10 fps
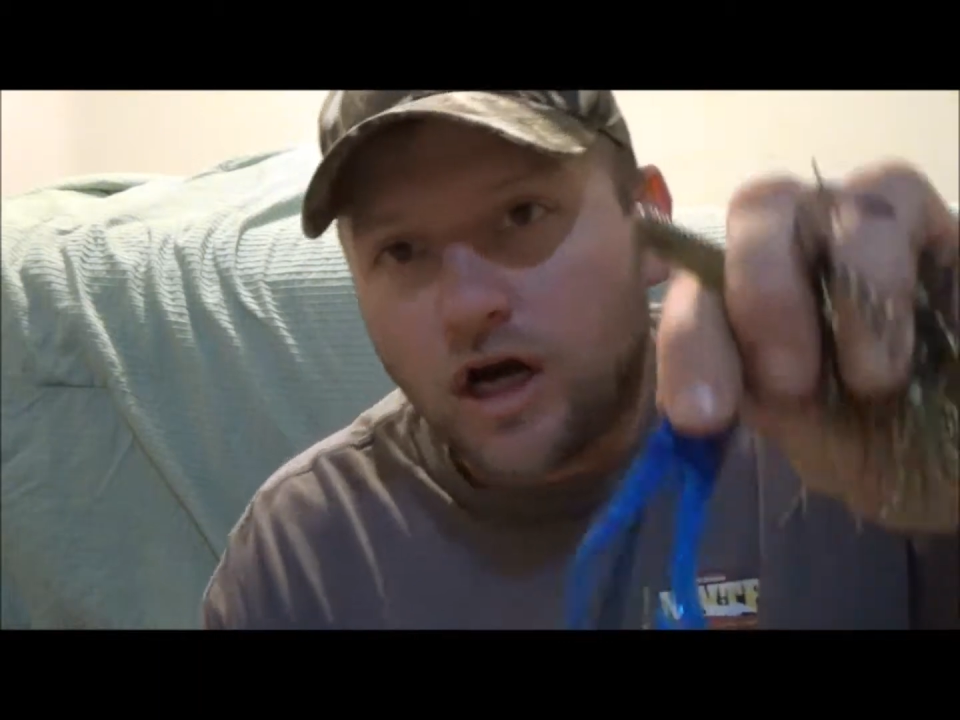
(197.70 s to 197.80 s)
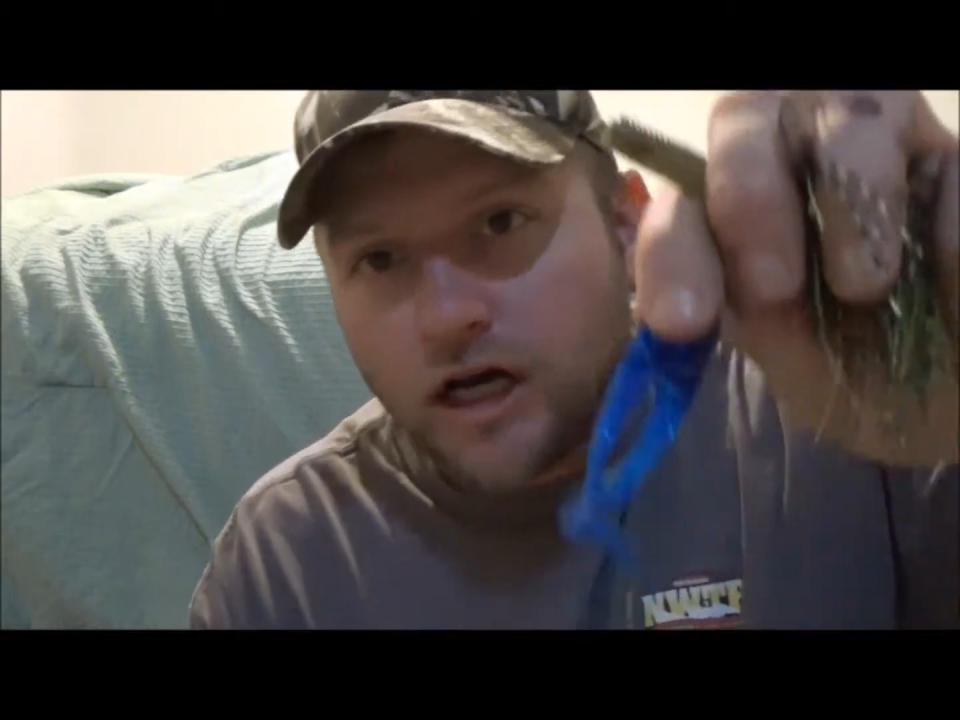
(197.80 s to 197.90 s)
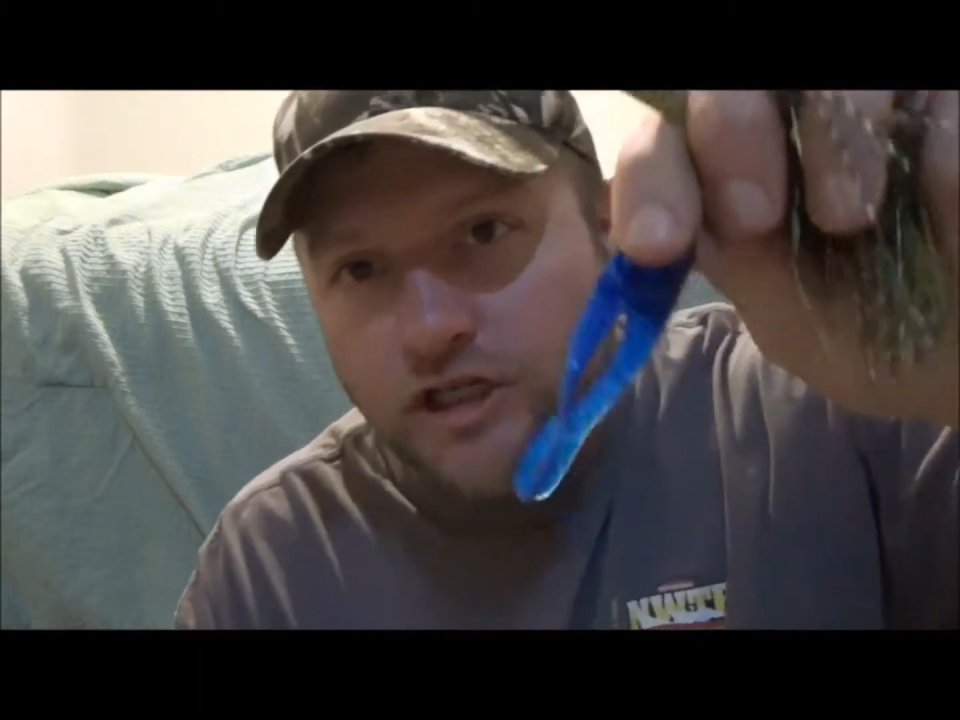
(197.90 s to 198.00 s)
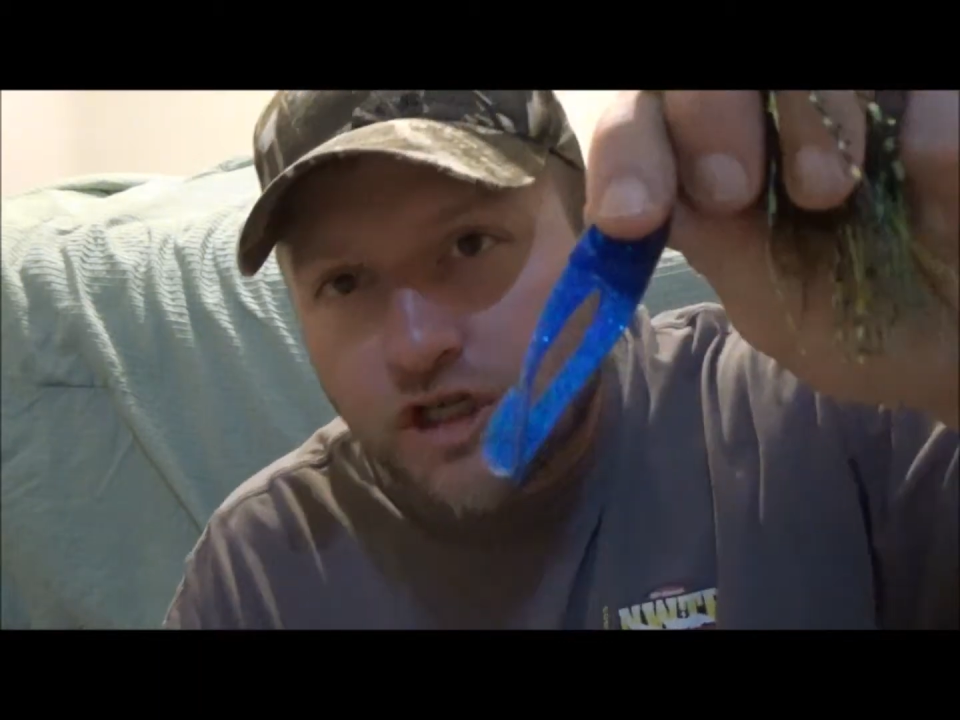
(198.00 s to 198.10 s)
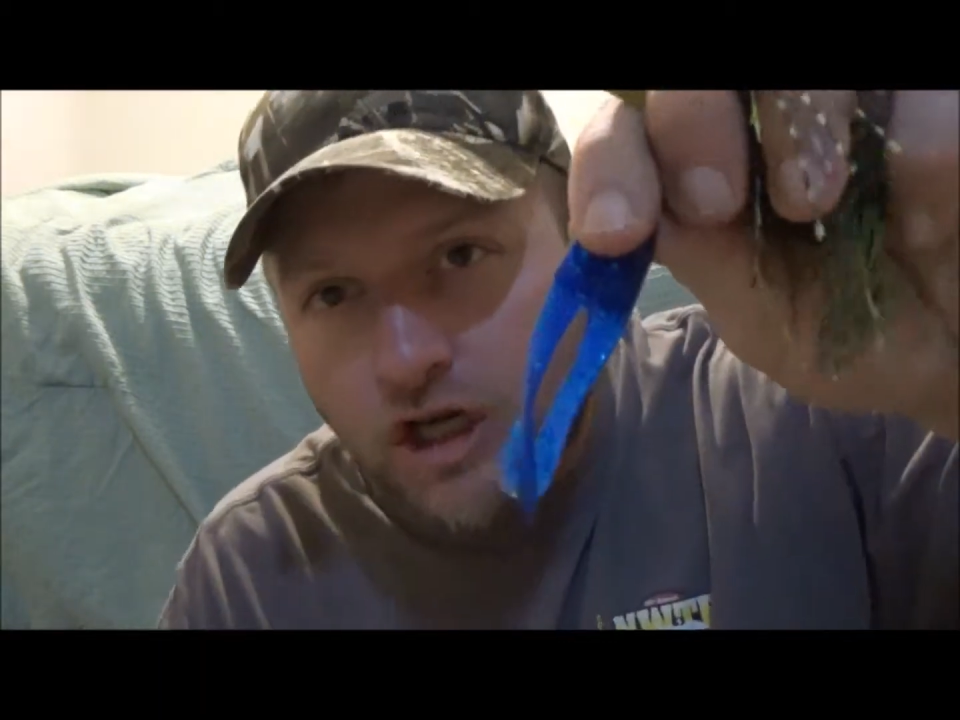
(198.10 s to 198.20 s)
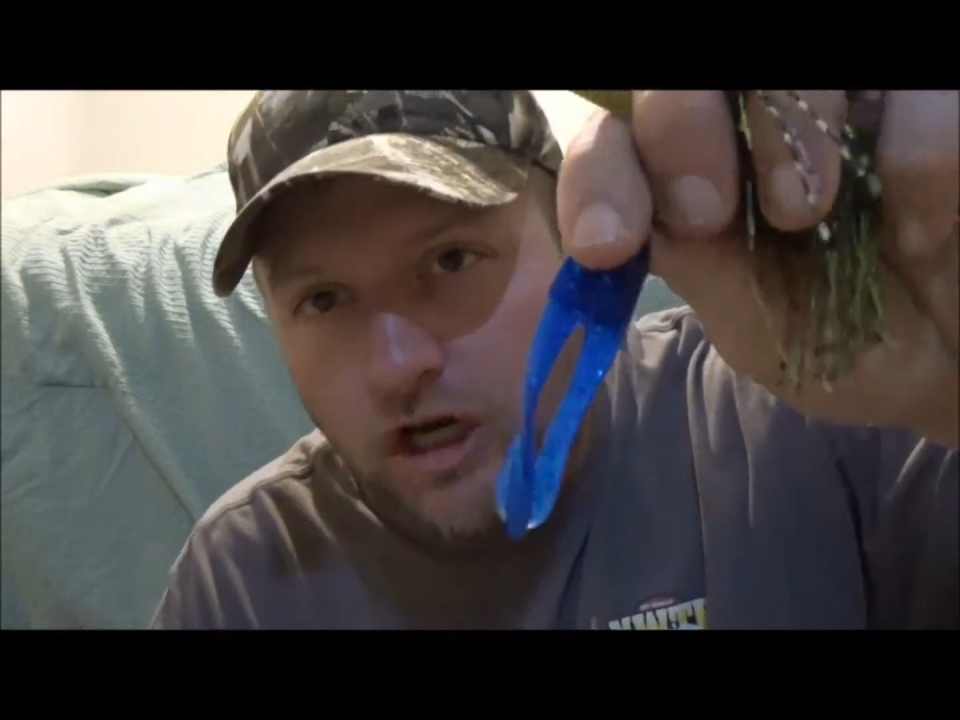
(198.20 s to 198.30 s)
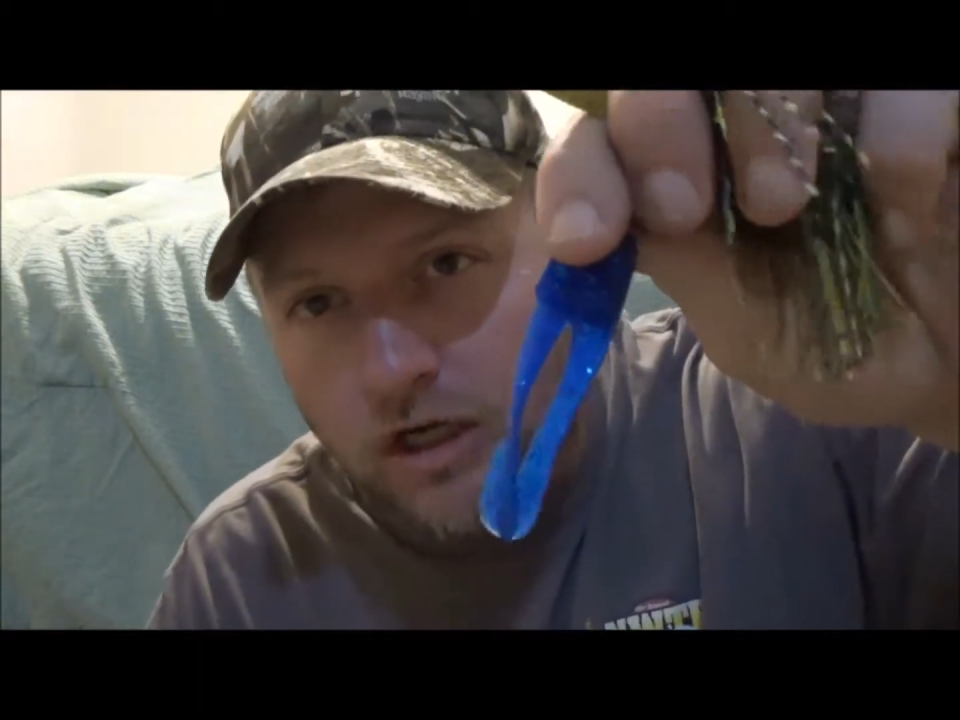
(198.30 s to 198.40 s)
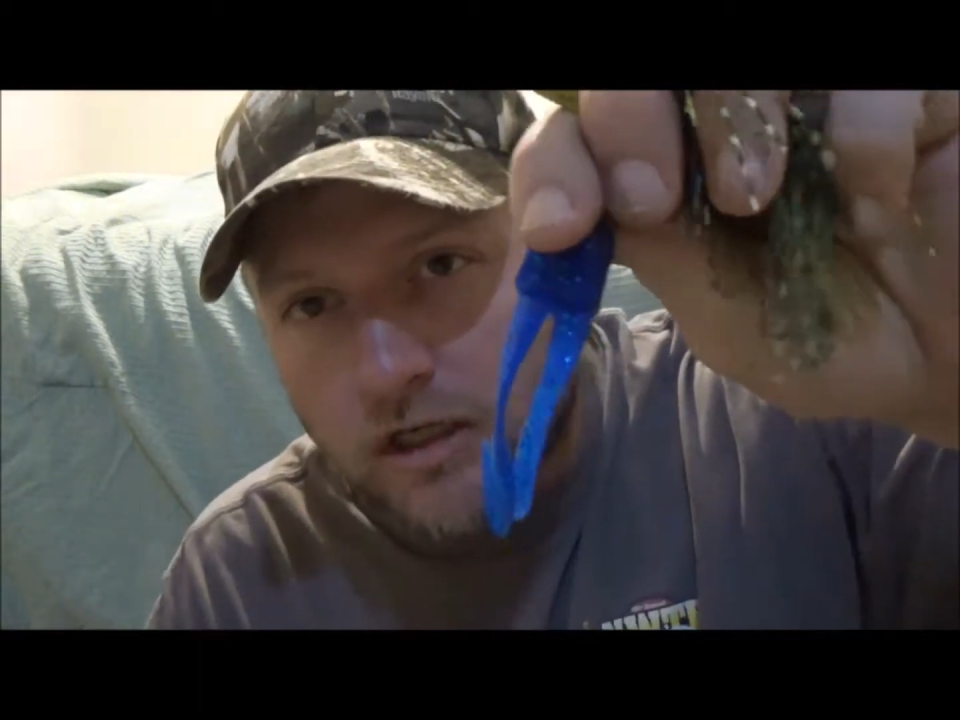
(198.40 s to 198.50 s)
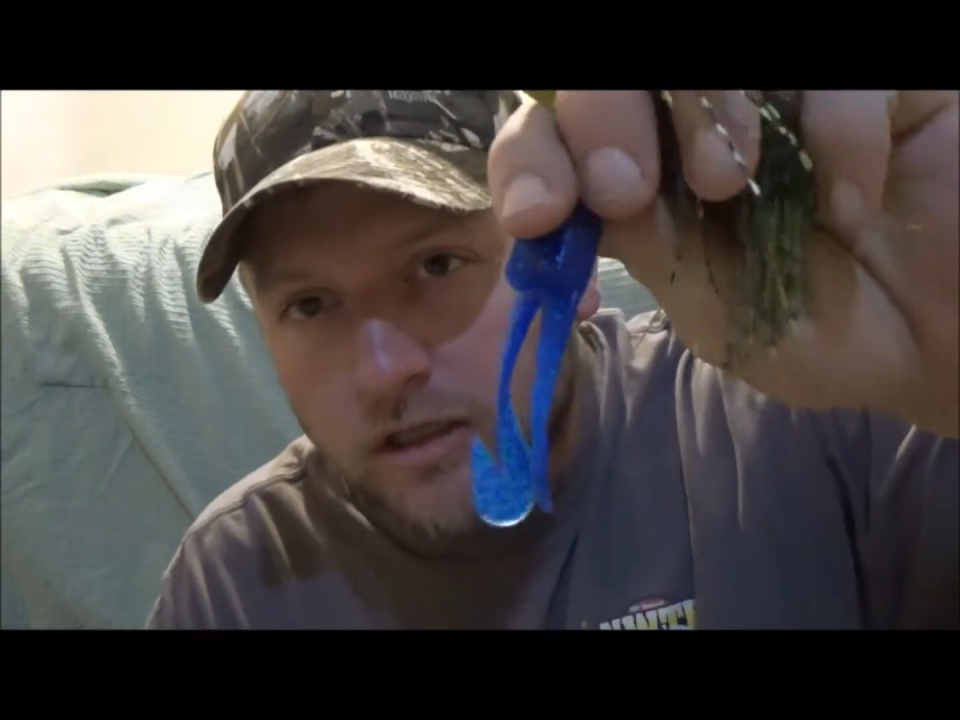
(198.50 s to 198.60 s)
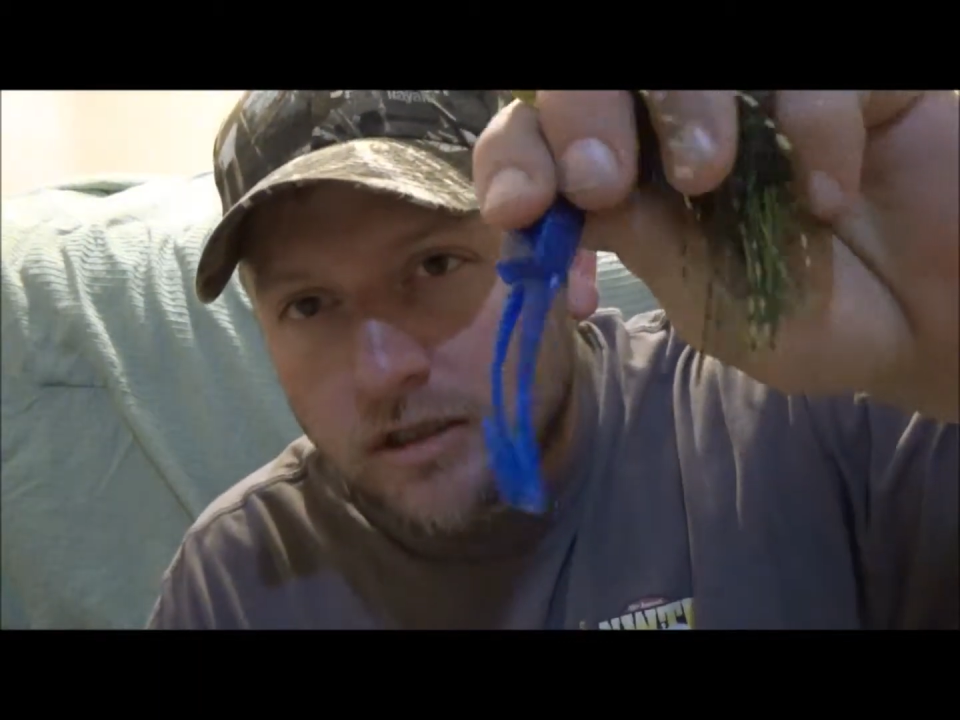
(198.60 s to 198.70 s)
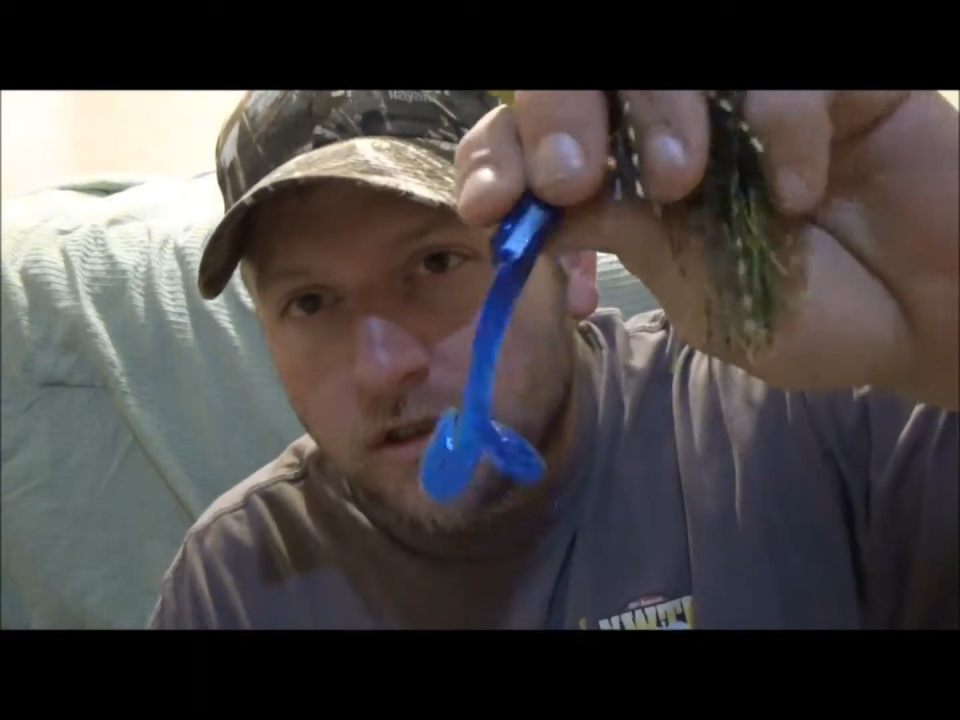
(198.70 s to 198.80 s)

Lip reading: A chunk